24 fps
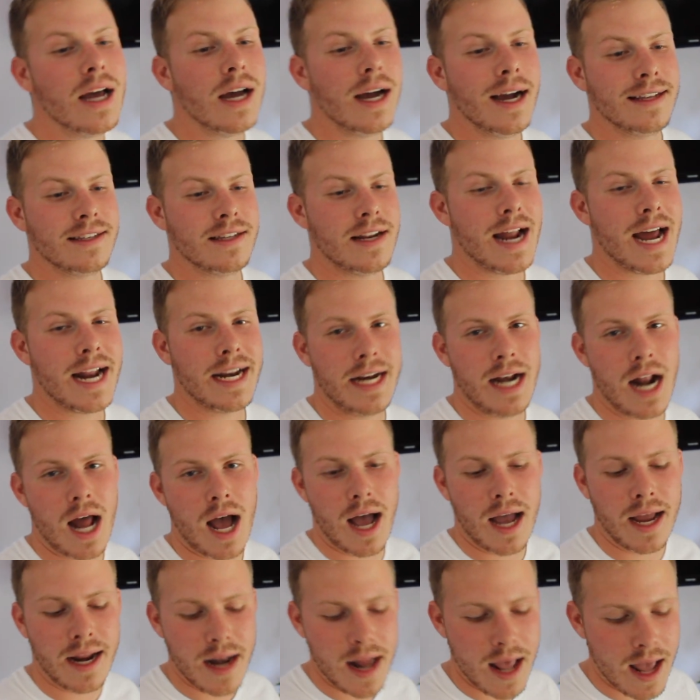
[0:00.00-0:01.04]
It's a
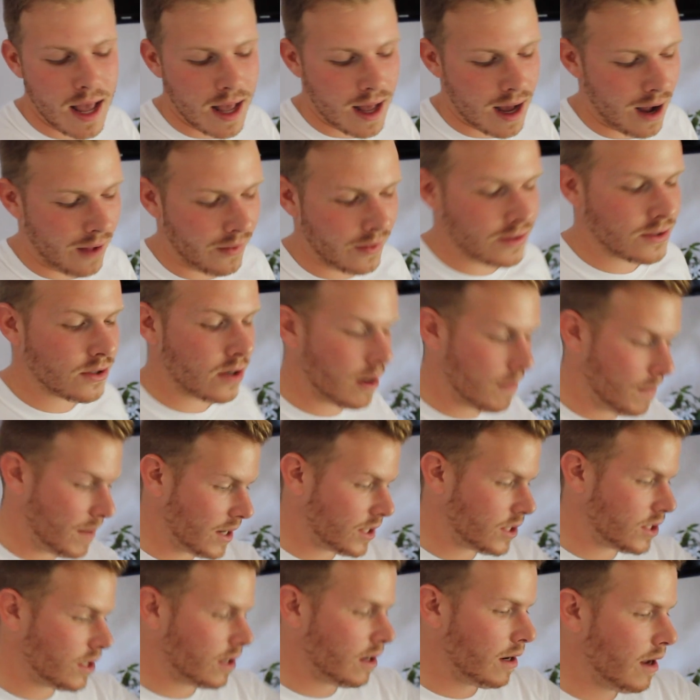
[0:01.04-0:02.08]
99. I'll insert a
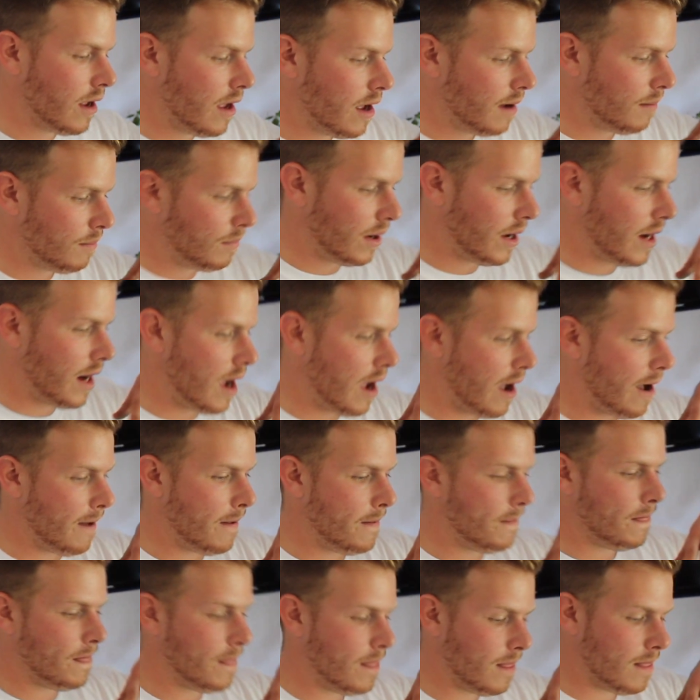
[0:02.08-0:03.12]
picture, but
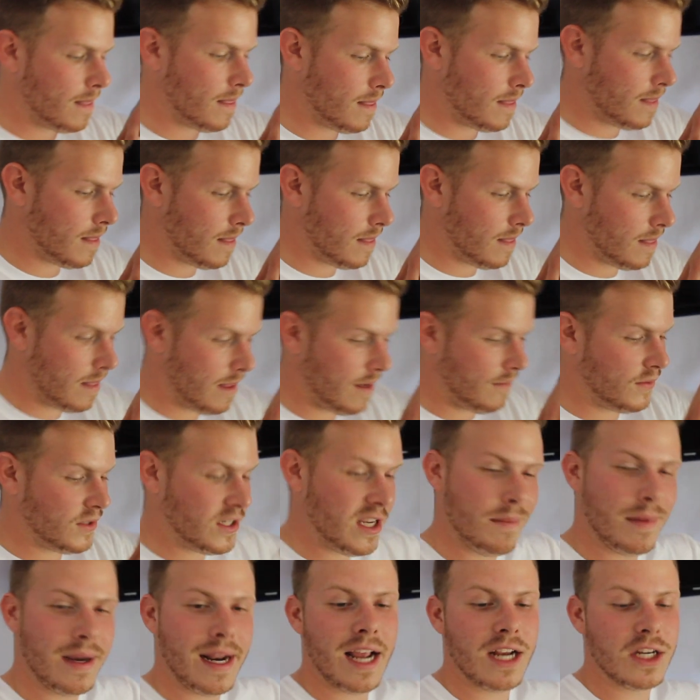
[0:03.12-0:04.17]
if you
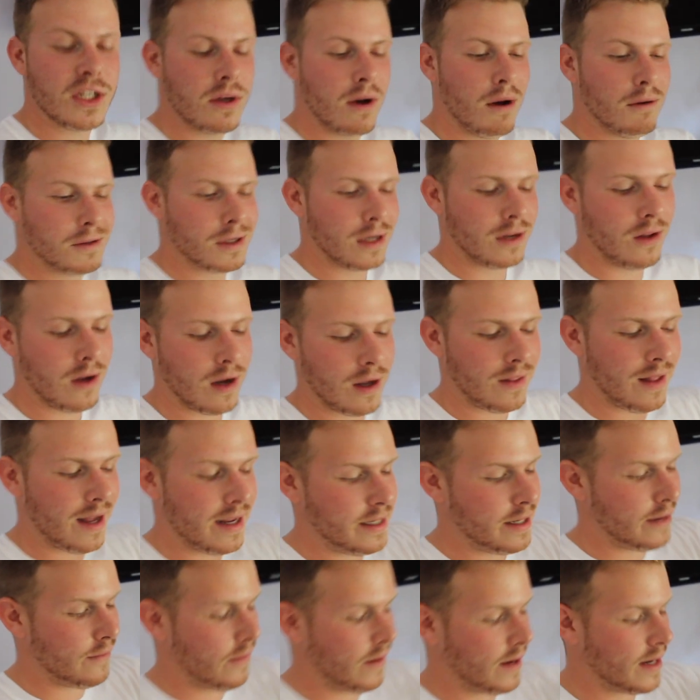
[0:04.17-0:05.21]
see me at H2O, it's gonna look a
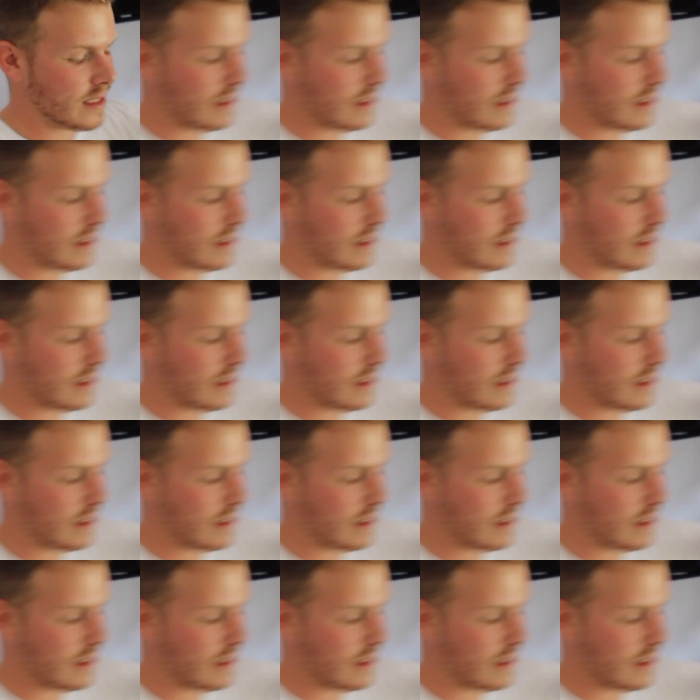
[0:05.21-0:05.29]
lot different